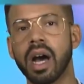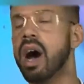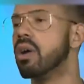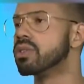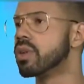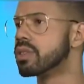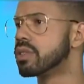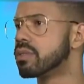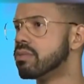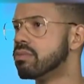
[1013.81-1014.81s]
Oh, so
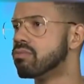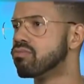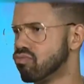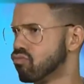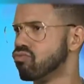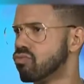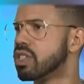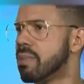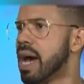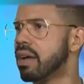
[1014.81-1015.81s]
it's
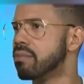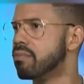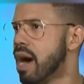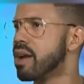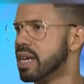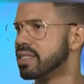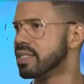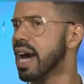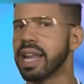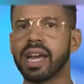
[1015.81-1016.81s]
about modern-day
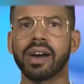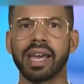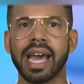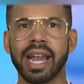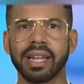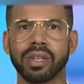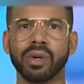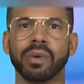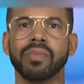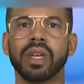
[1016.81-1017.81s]
society. Okay, got it.
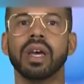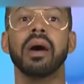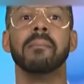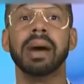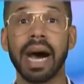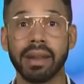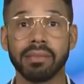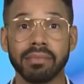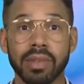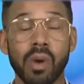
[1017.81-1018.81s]
Cool. But
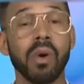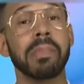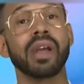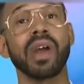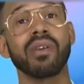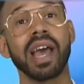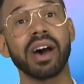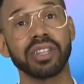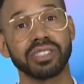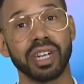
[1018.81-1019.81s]
it would be a great
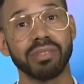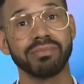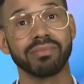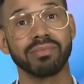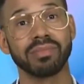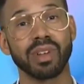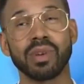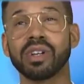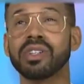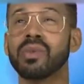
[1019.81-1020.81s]
reality show. The
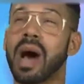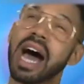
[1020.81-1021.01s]
Real